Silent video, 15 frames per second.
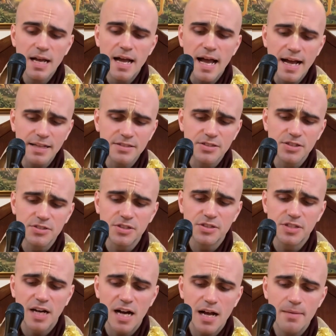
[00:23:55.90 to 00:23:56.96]
At such a
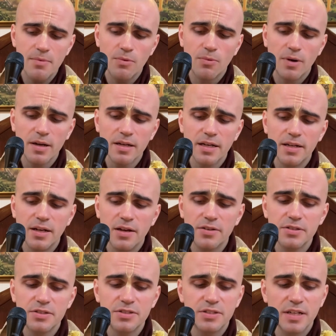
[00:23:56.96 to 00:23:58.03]
time, one can
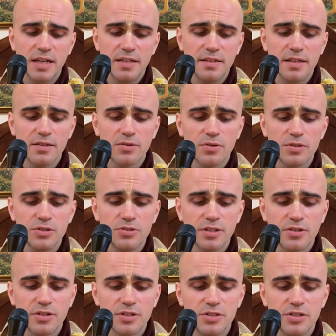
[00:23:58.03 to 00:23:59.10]
understand that Lord Sri
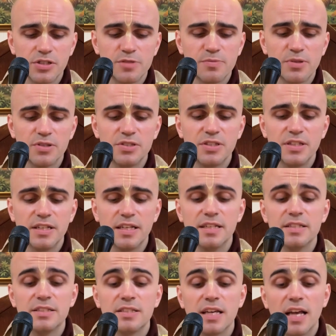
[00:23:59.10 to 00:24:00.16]
Krishna's mercy
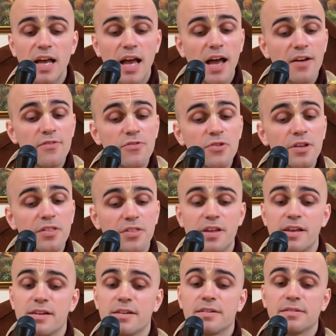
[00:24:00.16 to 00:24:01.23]
is
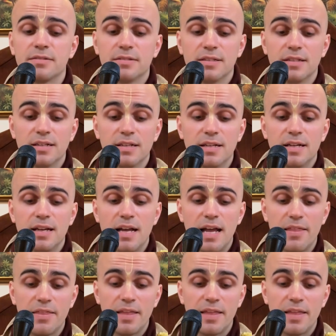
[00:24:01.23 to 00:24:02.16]
everything, and